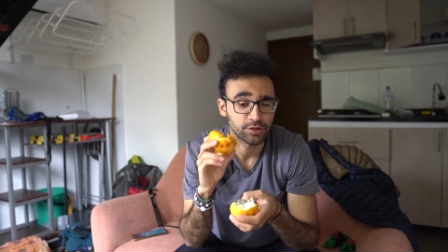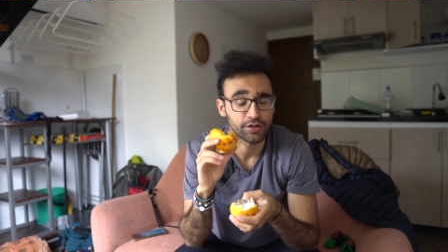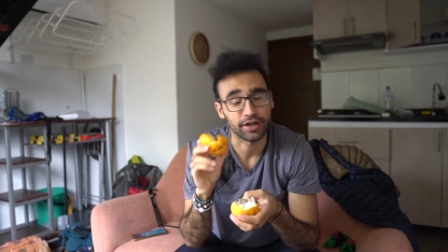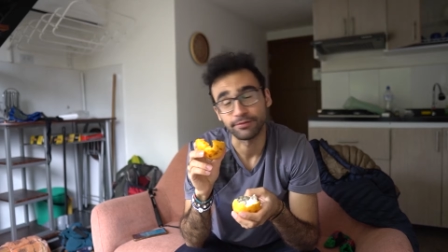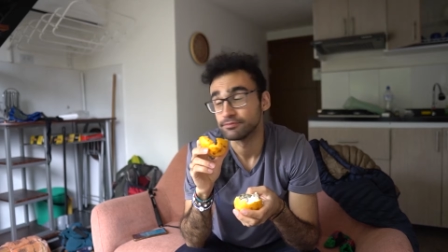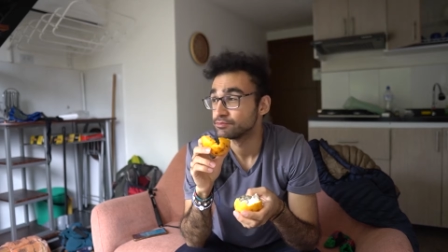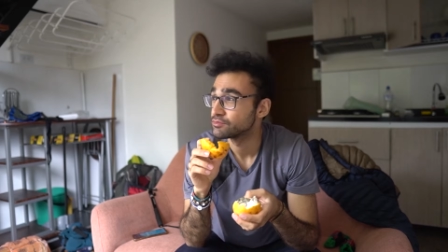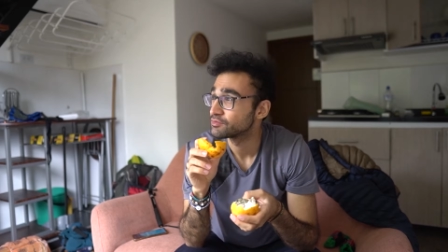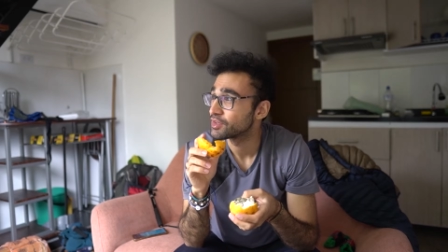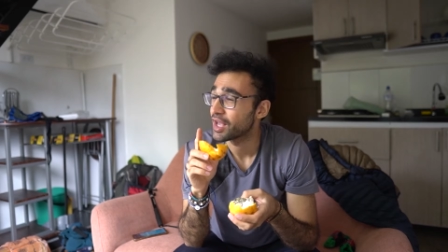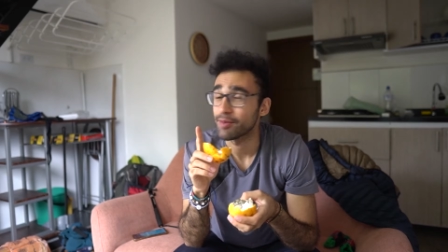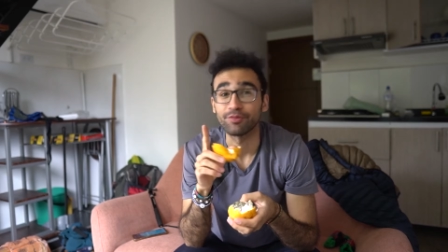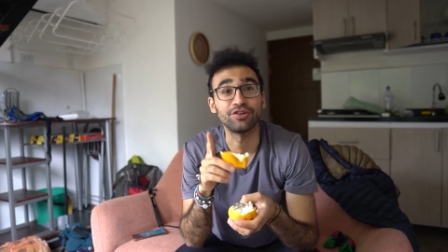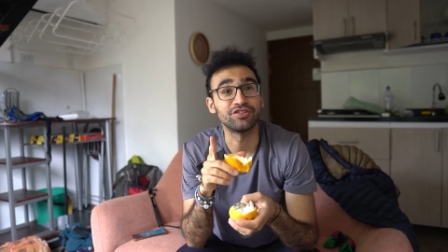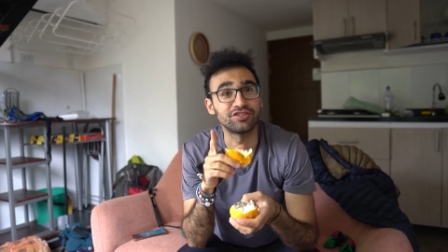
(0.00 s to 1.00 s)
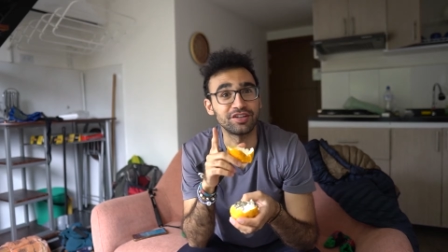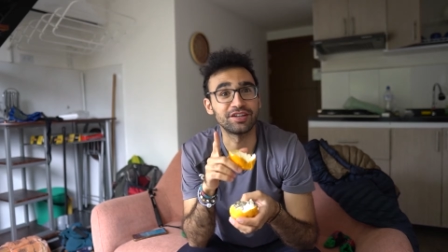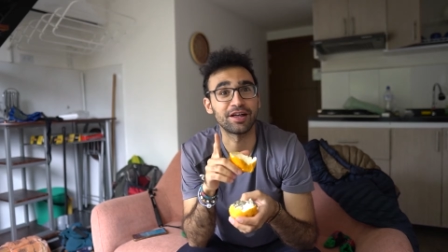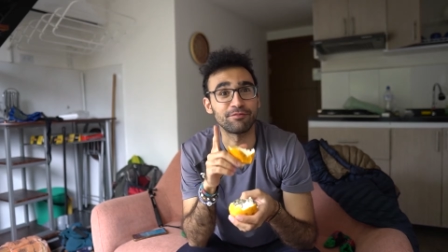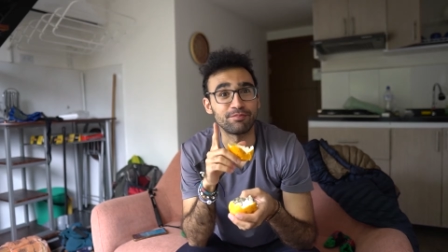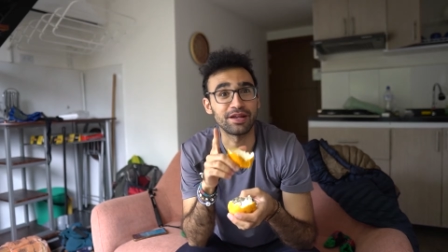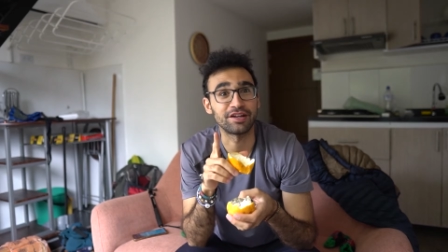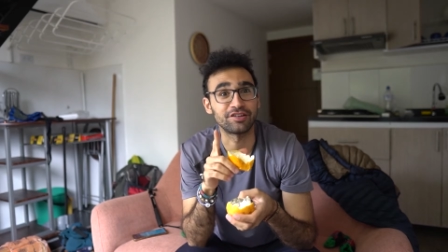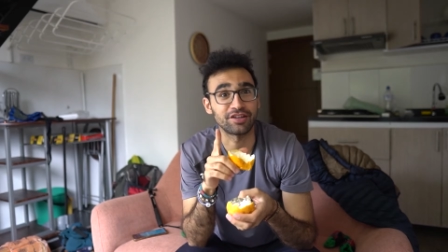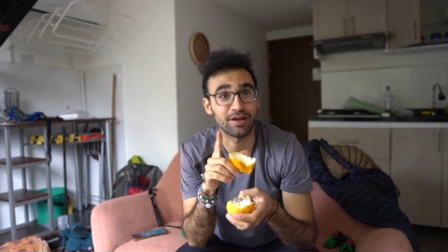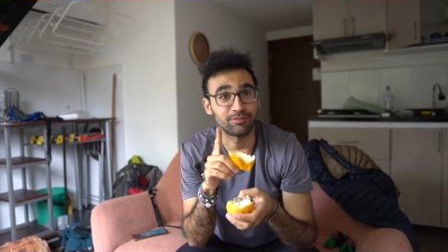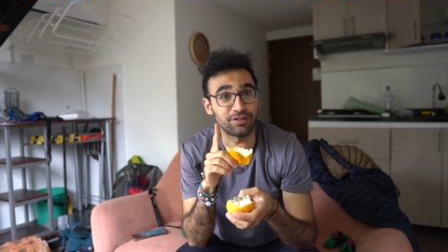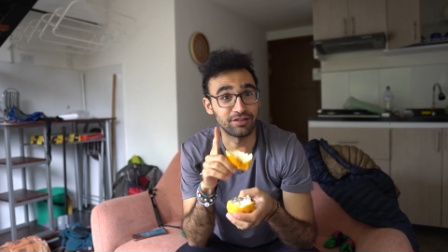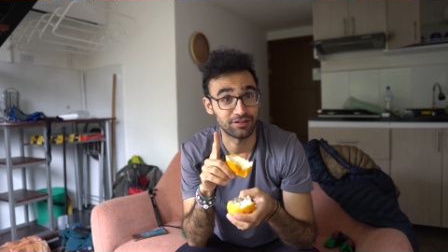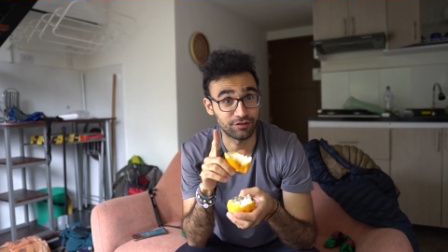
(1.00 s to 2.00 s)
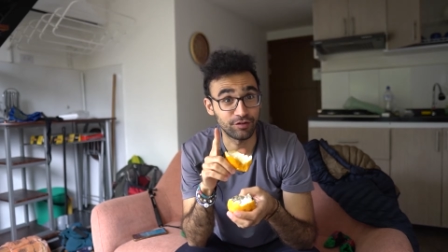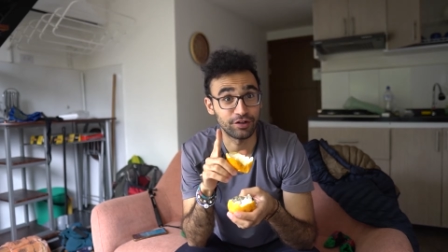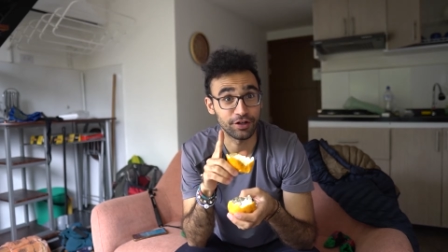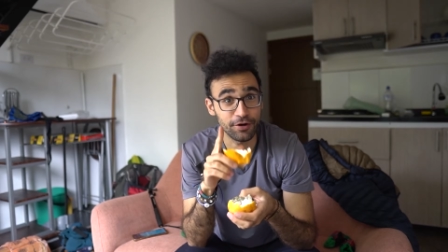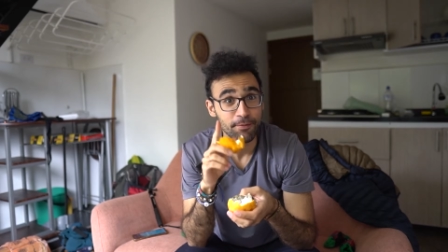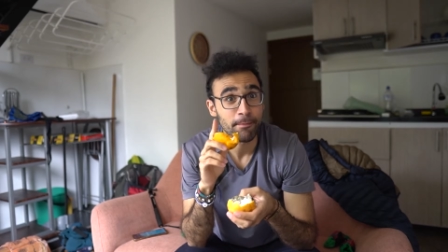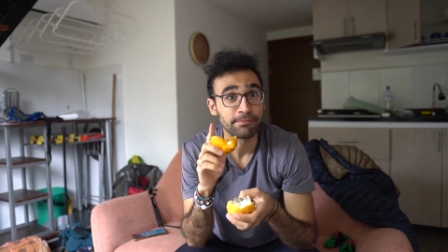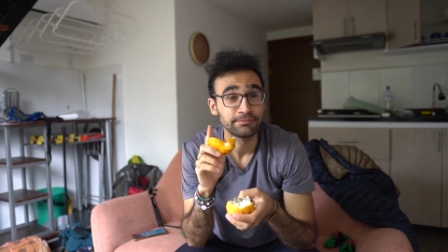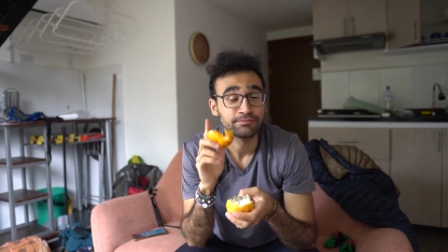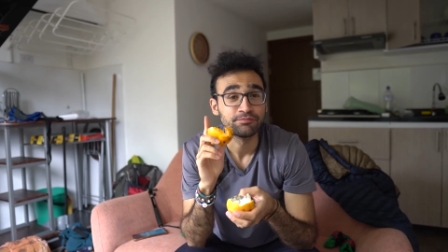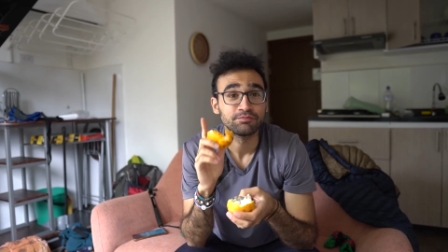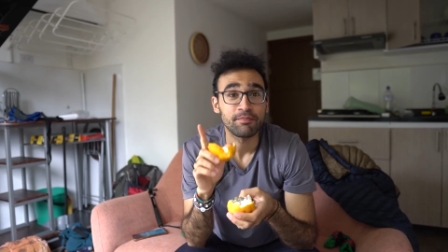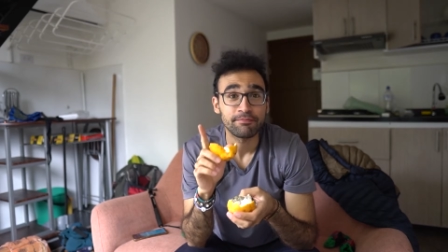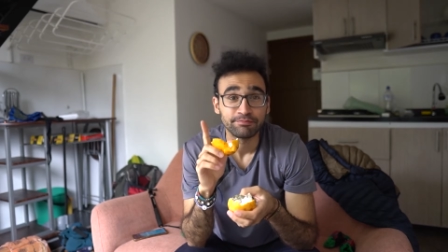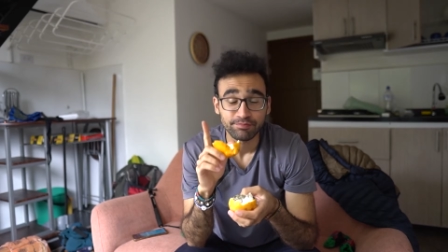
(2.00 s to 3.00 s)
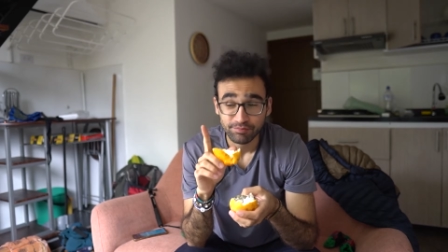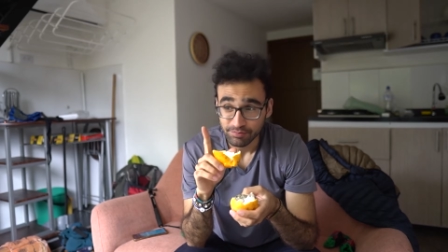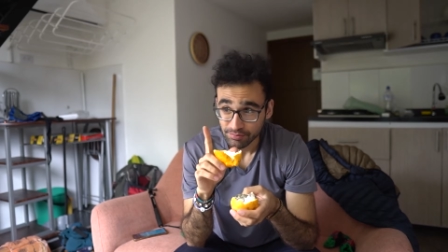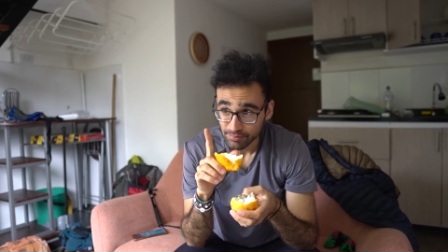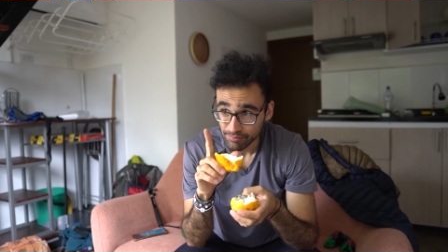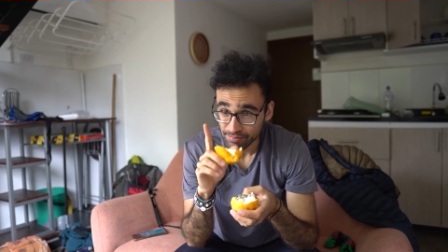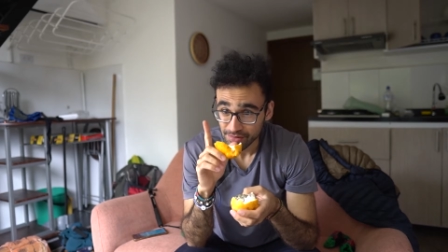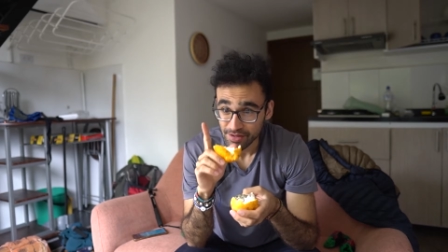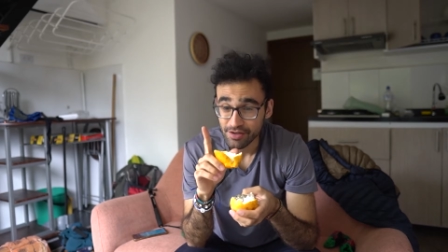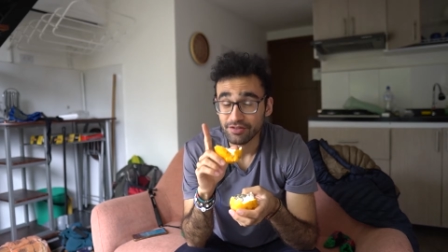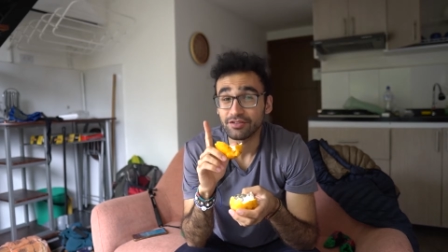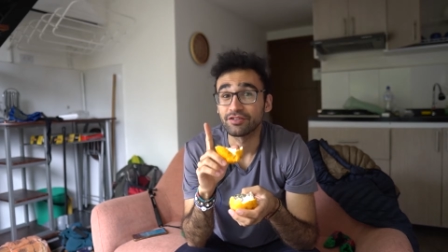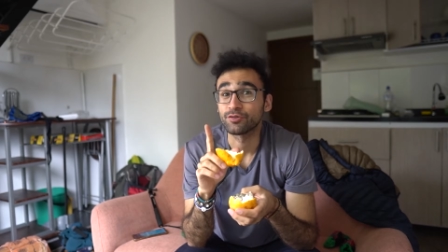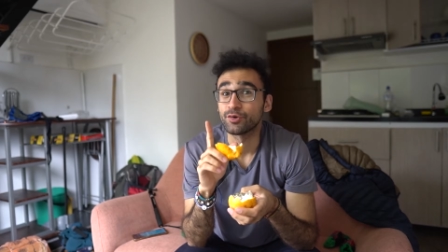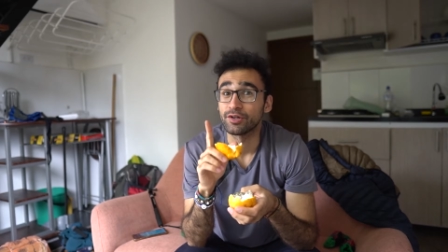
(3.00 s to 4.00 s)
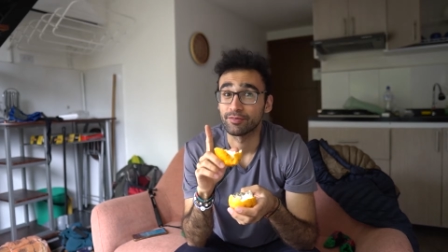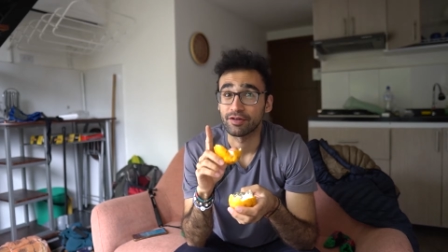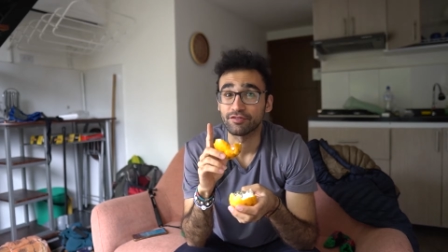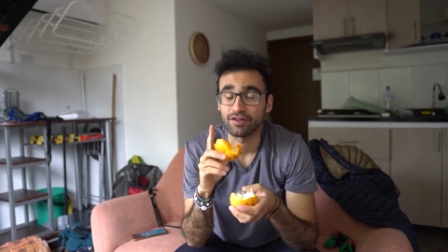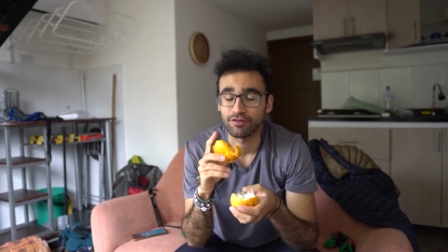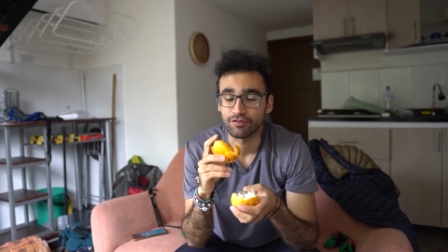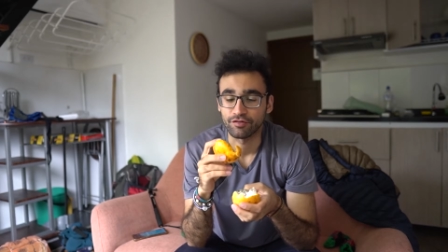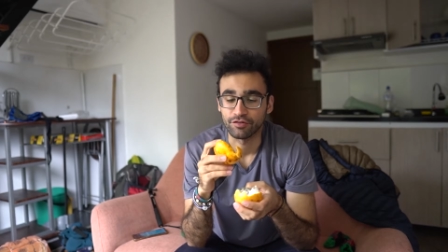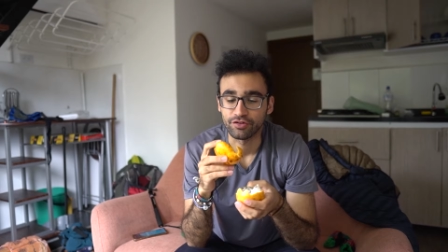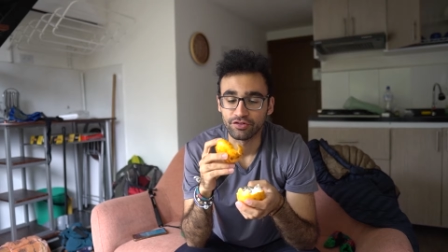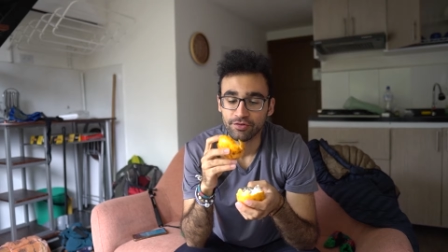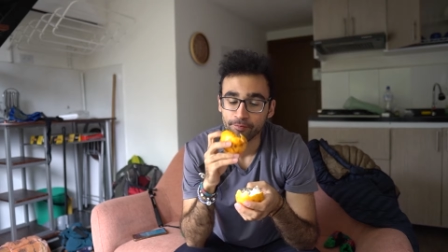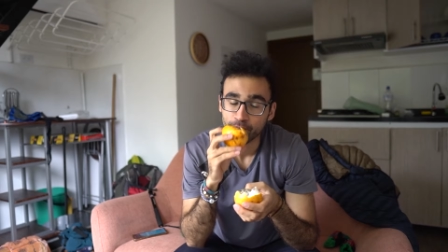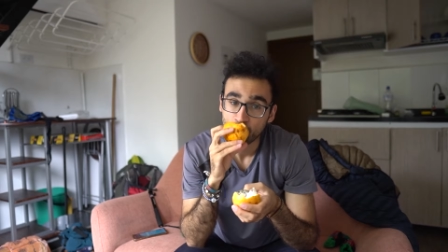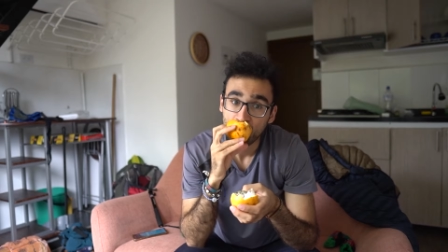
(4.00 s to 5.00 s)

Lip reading: Okay, I'm going to say that many times in this video. This is one of my favorite fruits.